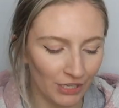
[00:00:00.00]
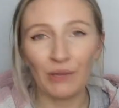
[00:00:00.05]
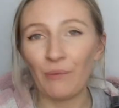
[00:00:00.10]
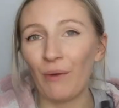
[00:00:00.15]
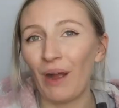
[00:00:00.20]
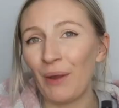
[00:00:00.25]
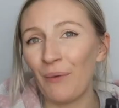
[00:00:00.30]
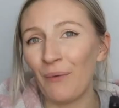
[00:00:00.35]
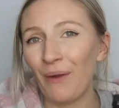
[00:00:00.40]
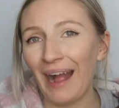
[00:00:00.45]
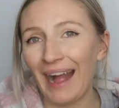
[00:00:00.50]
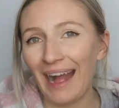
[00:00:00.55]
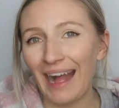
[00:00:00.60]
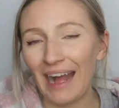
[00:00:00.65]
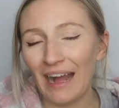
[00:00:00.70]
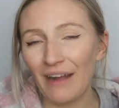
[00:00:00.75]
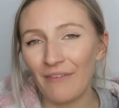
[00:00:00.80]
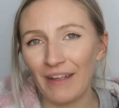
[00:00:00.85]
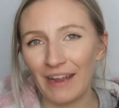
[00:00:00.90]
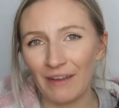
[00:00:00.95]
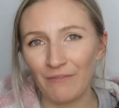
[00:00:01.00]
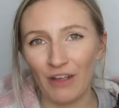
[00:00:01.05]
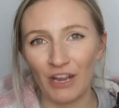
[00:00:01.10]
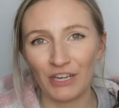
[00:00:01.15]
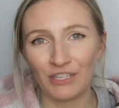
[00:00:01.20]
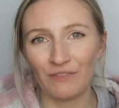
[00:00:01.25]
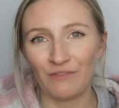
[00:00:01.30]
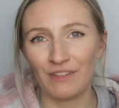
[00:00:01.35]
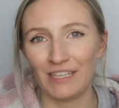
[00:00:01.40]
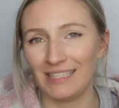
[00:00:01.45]
So I will have a
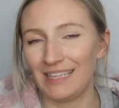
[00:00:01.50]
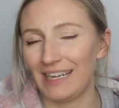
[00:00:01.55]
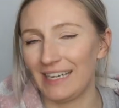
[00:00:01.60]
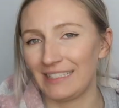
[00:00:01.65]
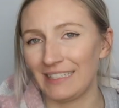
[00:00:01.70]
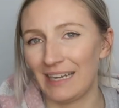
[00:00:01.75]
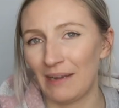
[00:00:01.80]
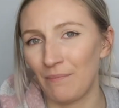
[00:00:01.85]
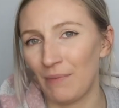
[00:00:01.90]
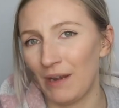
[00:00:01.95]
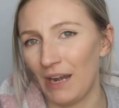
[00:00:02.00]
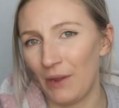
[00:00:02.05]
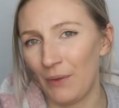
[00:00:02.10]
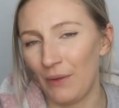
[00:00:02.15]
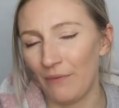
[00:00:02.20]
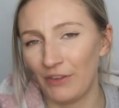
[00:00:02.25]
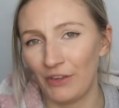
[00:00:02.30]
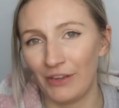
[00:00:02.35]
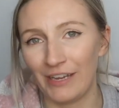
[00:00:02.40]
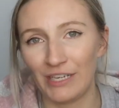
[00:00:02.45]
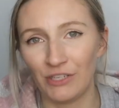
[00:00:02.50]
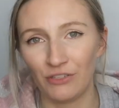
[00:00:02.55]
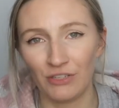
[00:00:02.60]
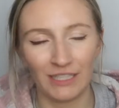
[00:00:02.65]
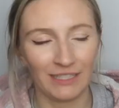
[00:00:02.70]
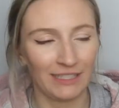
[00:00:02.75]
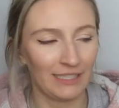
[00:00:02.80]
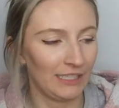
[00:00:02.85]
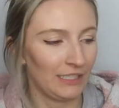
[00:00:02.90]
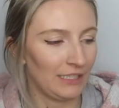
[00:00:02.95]
version of this link down below if you're
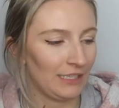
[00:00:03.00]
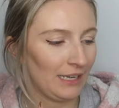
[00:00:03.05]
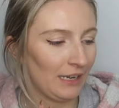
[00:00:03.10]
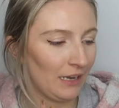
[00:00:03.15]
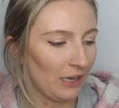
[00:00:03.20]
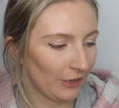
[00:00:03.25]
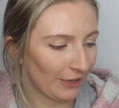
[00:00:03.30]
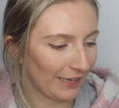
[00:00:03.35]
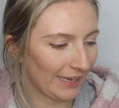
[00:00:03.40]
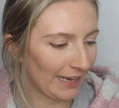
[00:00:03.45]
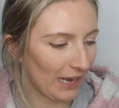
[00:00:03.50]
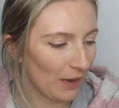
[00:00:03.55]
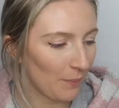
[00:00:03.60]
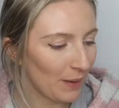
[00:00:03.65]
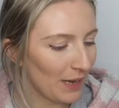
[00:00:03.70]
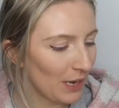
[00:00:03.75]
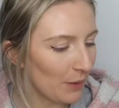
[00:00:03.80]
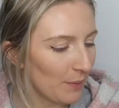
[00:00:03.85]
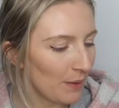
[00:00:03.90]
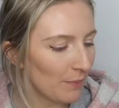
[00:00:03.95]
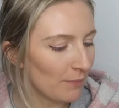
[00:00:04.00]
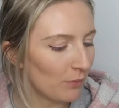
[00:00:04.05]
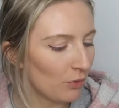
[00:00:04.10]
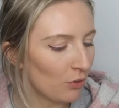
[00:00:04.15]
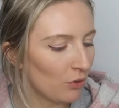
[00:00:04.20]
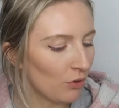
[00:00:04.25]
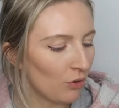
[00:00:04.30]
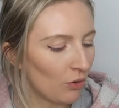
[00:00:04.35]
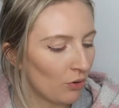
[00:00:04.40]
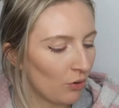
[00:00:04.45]
interested in looking up a little bit
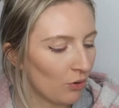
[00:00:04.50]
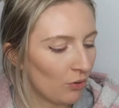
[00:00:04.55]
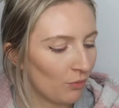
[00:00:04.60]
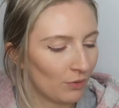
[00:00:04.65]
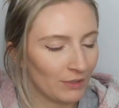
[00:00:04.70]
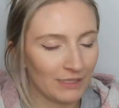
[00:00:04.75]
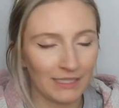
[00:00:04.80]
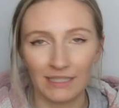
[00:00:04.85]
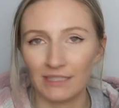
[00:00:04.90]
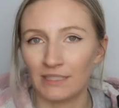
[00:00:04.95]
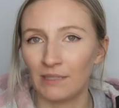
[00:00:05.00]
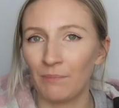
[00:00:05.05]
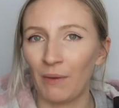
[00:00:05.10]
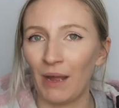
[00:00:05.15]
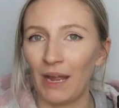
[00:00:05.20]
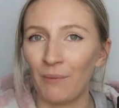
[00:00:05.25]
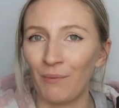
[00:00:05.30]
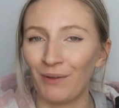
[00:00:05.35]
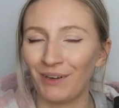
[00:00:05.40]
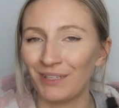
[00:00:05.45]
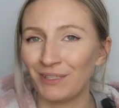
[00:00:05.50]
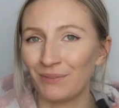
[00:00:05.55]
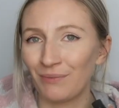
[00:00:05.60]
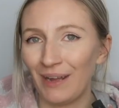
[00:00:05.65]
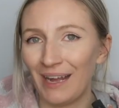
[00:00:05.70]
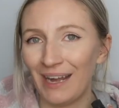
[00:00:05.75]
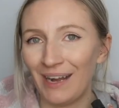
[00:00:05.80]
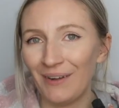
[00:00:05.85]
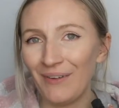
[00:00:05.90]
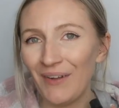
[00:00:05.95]
more or wanting to buy one as
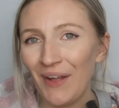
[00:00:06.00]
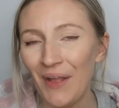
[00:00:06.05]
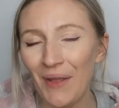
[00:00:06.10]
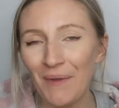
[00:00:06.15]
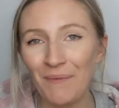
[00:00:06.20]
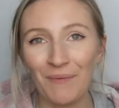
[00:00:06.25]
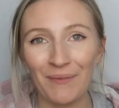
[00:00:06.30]
well.